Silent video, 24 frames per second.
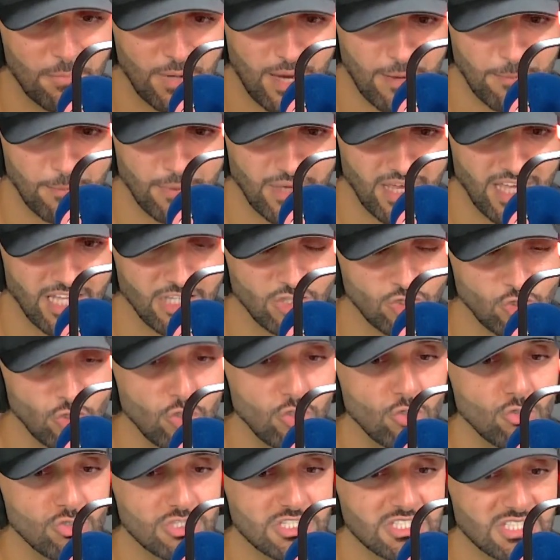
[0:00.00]
Mbappe? Do
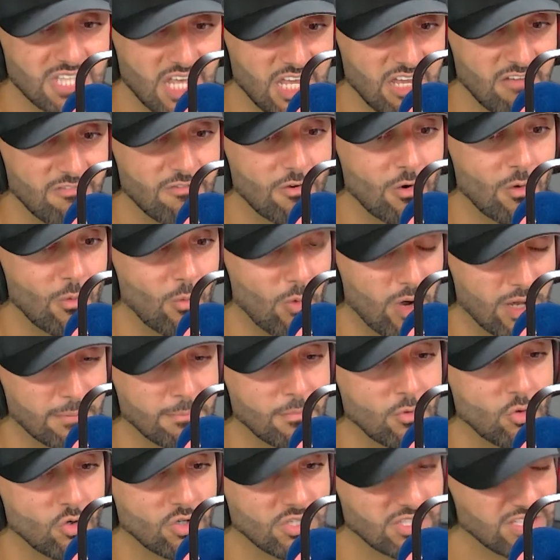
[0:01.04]
you stay for one
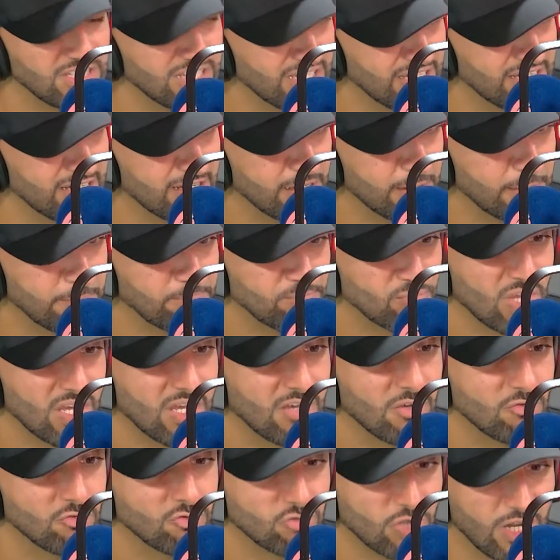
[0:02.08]
more year,
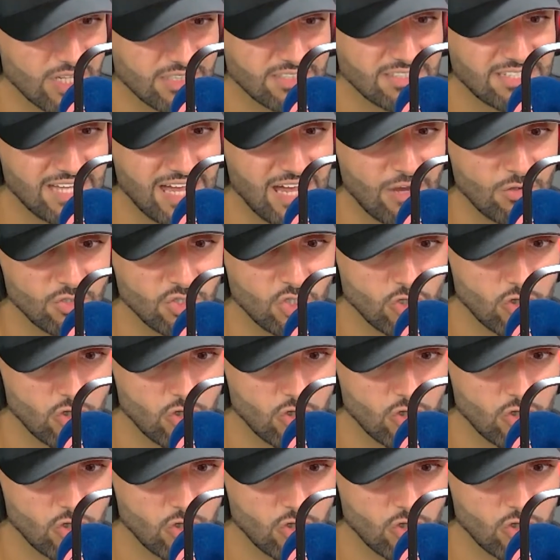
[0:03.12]
run down your